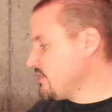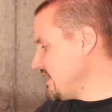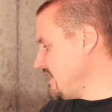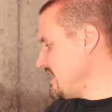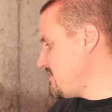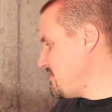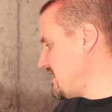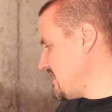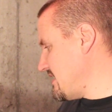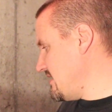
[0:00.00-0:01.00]
really nice
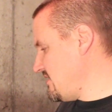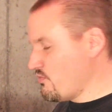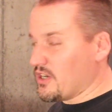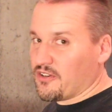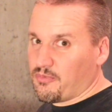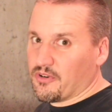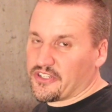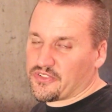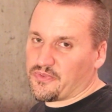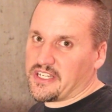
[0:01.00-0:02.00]
because it's a
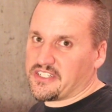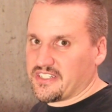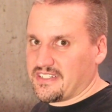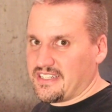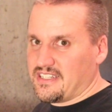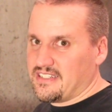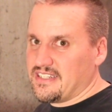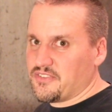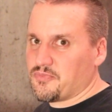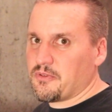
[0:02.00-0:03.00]
12-port switch. It
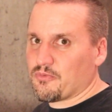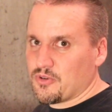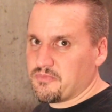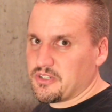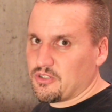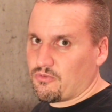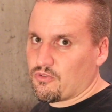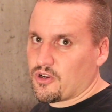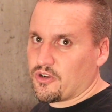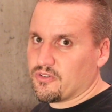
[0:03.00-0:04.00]
gives me room to
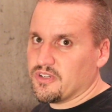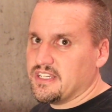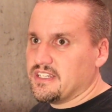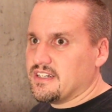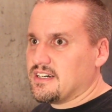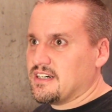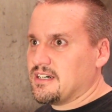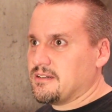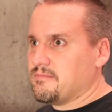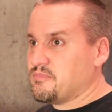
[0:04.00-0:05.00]
grow.
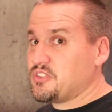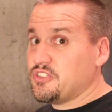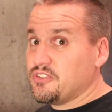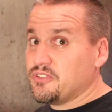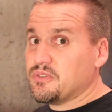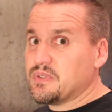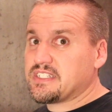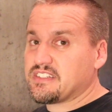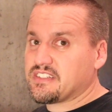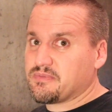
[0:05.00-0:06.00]
Two,
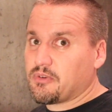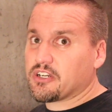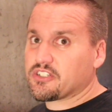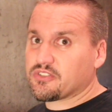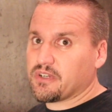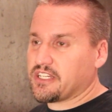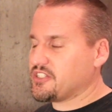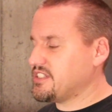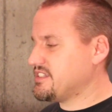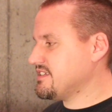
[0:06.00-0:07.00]
it's a smart
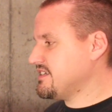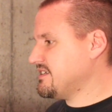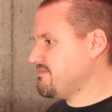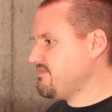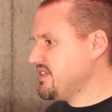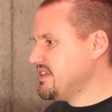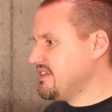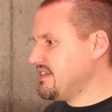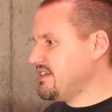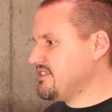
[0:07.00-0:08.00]
switch.
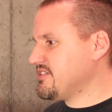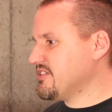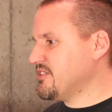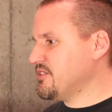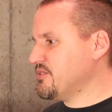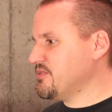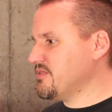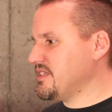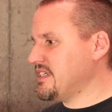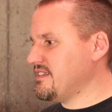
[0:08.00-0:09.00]
And
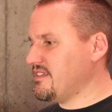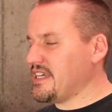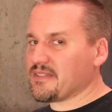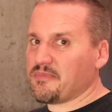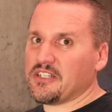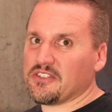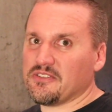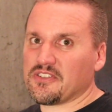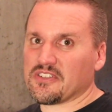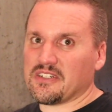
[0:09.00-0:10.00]
so it lets me
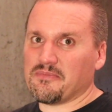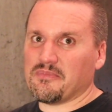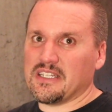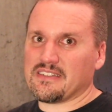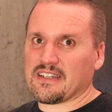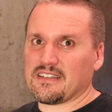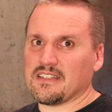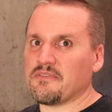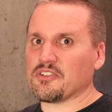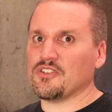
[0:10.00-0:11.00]
do it's like a
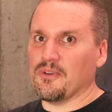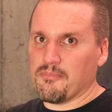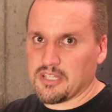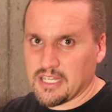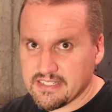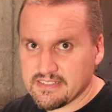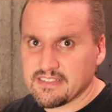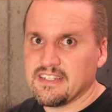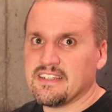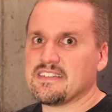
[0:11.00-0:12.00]
level 2 plus
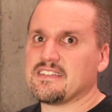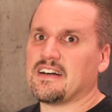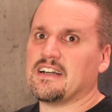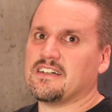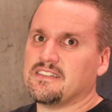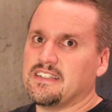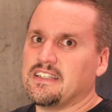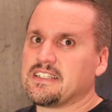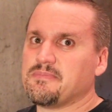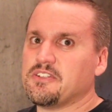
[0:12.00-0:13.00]
style. It
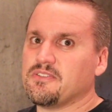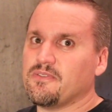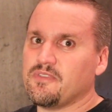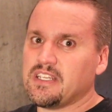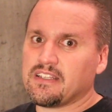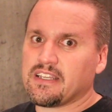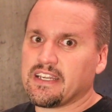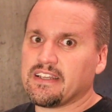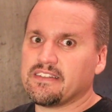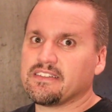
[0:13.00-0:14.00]
lets me do
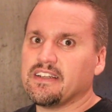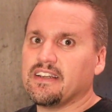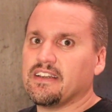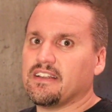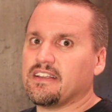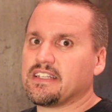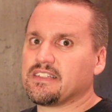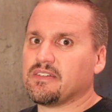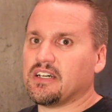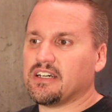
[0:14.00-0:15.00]
VLANs. It lets